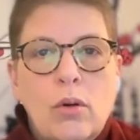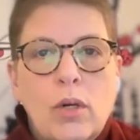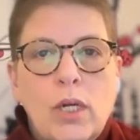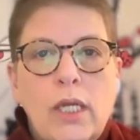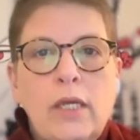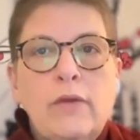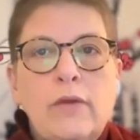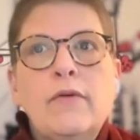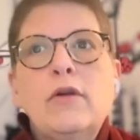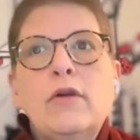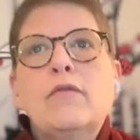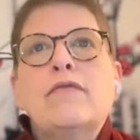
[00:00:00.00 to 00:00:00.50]

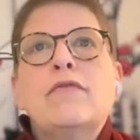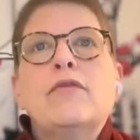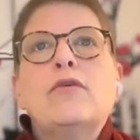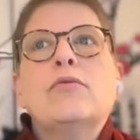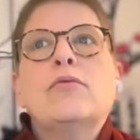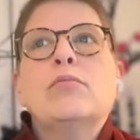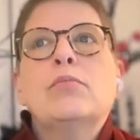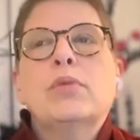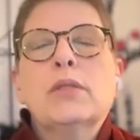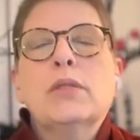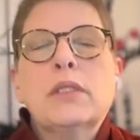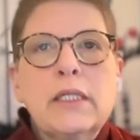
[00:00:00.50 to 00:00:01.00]
Even if you
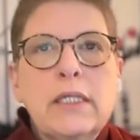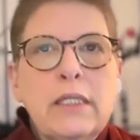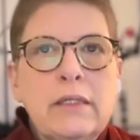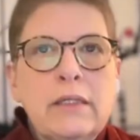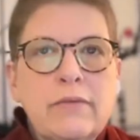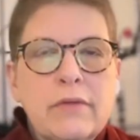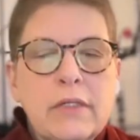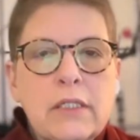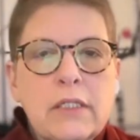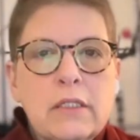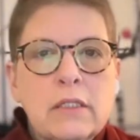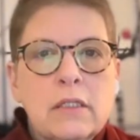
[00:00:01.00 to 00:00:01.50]
believe
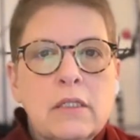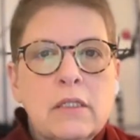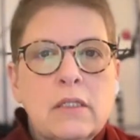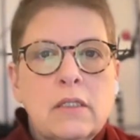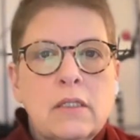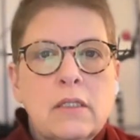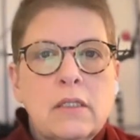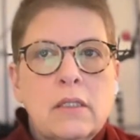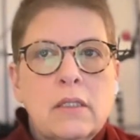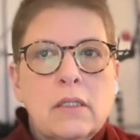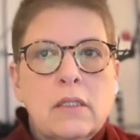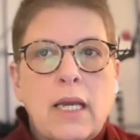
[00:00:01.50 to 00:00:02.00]
it,
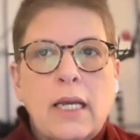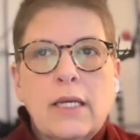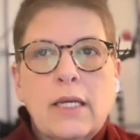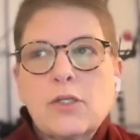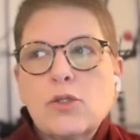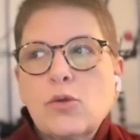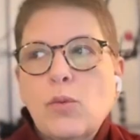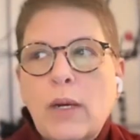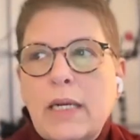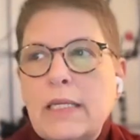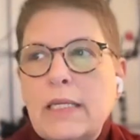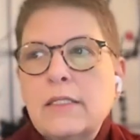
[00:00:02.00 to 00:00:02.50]

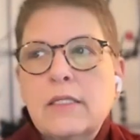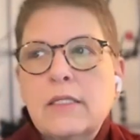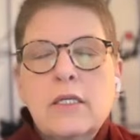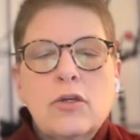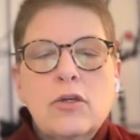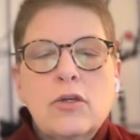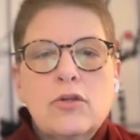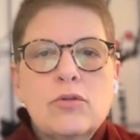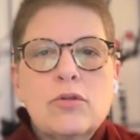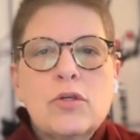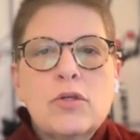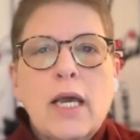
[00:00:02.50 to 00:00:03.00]

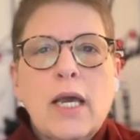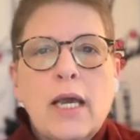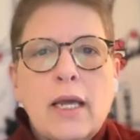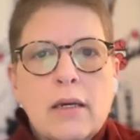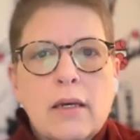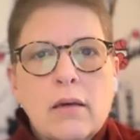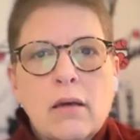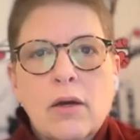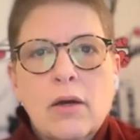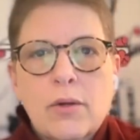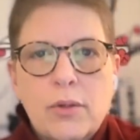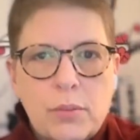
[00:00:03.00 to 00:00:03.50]
XYZ, you're not
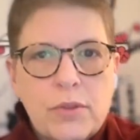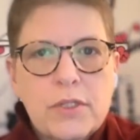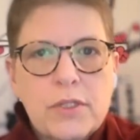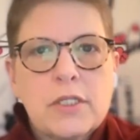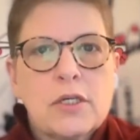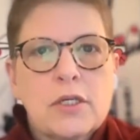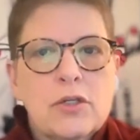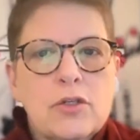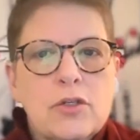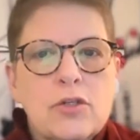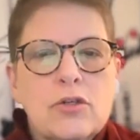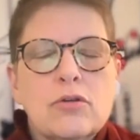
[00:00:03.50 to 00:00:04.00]

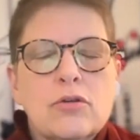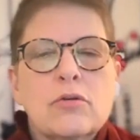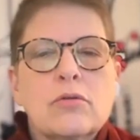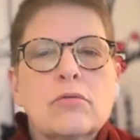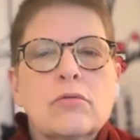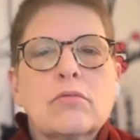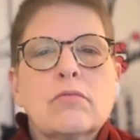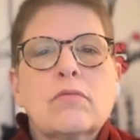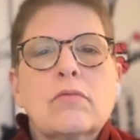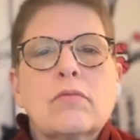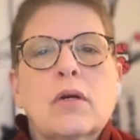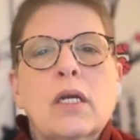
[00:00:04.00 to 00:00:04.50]
100% sure,
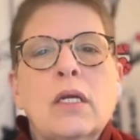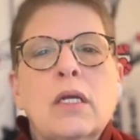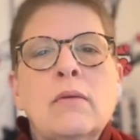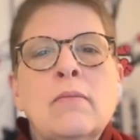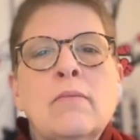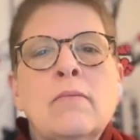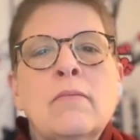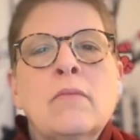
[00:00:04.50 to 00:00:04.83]
right?